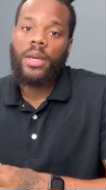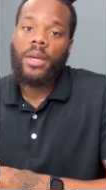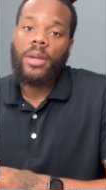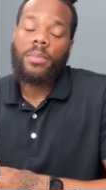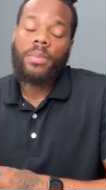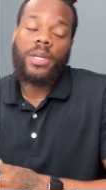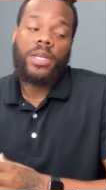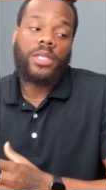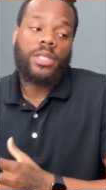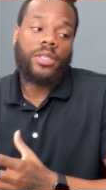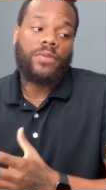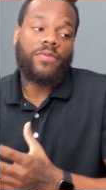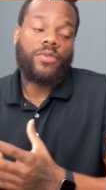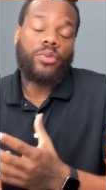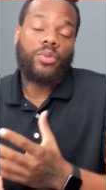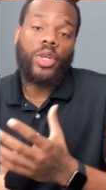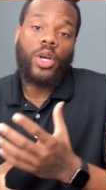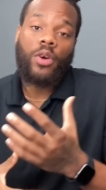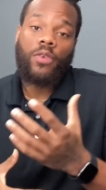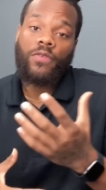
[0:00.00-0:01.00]
because if you
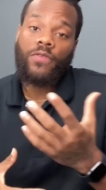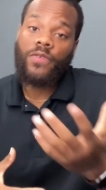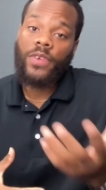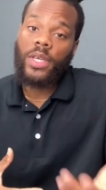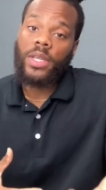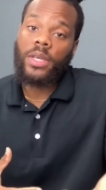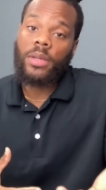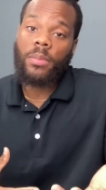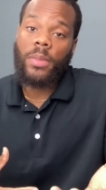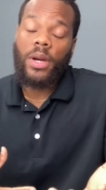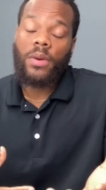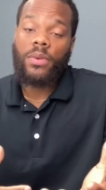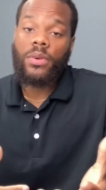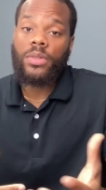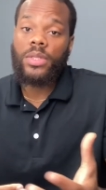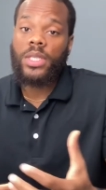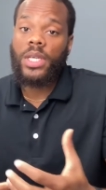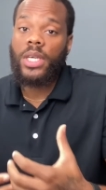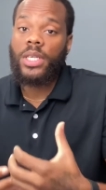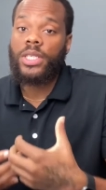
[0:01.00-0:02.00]
don't fit in my
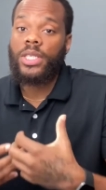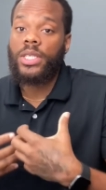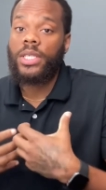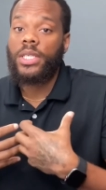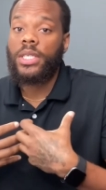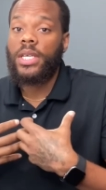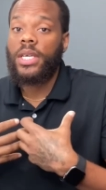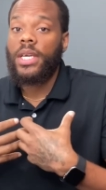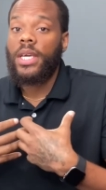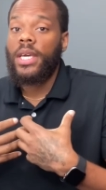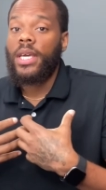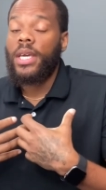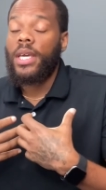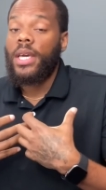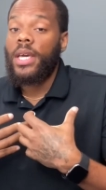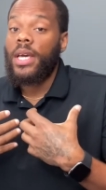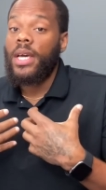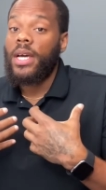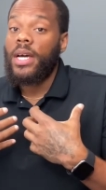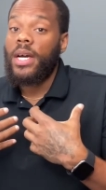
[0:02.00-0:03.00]
rotation,
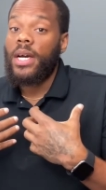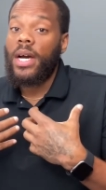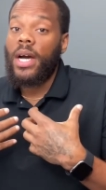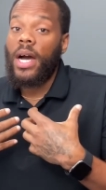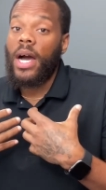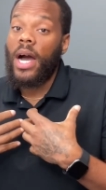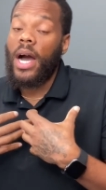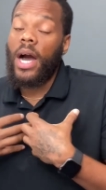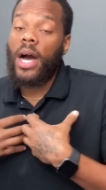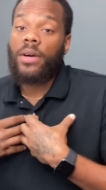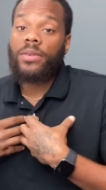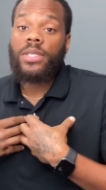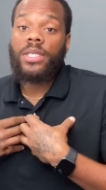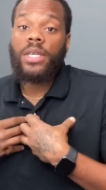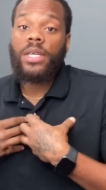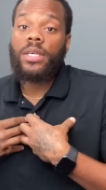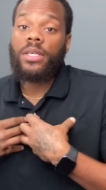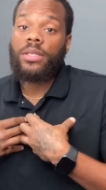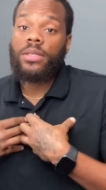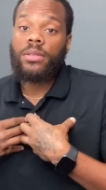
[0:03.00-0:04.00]
I'll tell
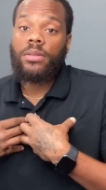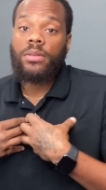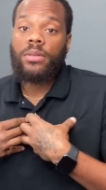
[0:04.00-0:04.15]
you,